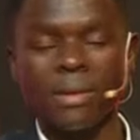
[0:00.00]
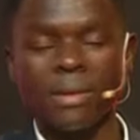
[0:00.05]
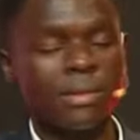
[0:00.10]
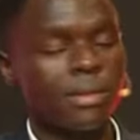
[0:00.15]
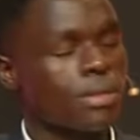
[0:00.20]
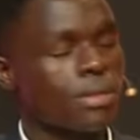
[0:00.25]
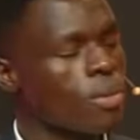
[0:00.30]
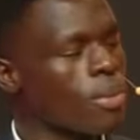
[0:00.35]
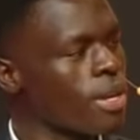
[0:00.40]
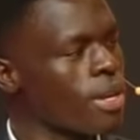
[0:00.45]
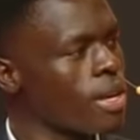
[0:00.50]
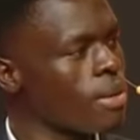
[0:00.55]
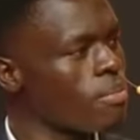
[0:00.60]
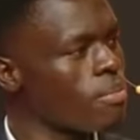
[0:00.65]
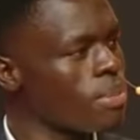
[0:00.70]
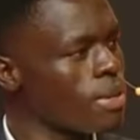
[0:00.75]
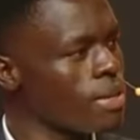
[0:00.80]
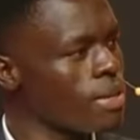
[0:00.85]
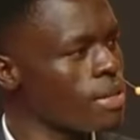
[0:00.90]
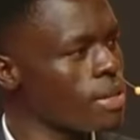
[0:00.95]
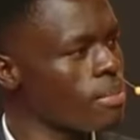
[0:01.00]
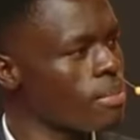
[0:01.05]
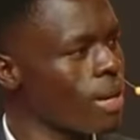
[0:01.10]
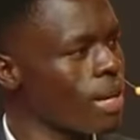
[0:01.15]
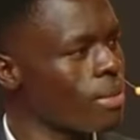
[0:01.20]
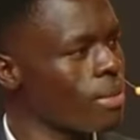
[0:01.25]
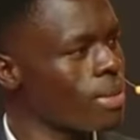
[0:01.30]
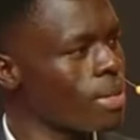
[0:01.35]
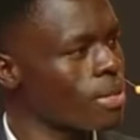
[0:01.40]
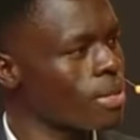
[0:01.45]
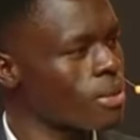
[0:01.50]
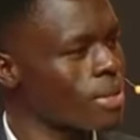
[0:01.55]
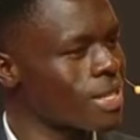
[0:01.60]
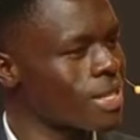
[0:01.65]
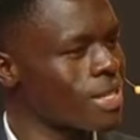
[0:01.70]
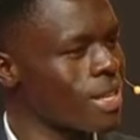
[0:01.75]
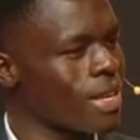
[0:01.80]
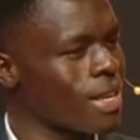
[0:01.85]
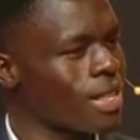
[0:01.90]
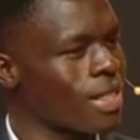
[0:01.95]
so many MPs in Parliament were
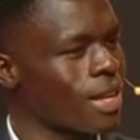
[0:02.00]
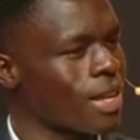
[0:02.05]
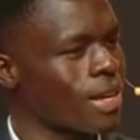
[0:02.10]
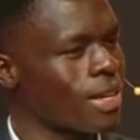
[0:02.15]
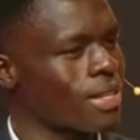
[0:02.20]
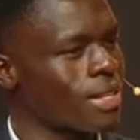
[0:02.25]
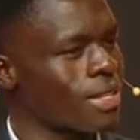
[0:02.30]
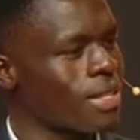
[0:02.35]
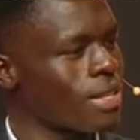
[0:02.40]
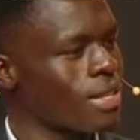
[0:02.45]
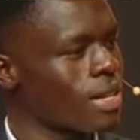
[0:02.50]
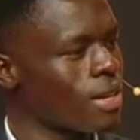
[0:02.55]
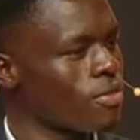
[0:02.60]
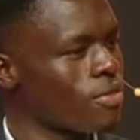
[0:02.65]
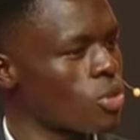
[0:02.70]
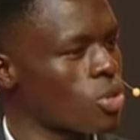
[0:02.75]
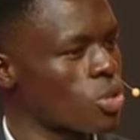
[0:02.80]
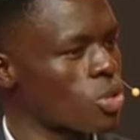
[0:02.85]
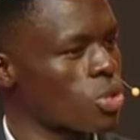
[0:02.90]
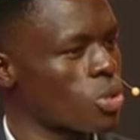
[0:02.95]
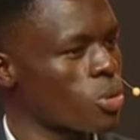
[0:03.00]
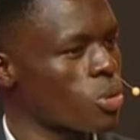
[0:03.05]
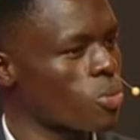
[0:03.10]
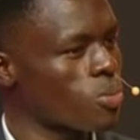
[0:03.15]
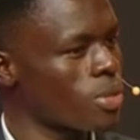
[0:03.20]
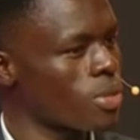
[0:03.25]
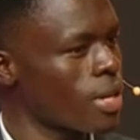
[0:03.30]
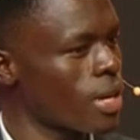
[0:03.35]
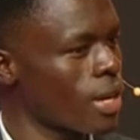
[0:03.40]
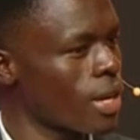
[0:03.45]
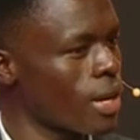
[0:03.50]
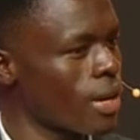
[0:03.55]
saying that these are photoshopped,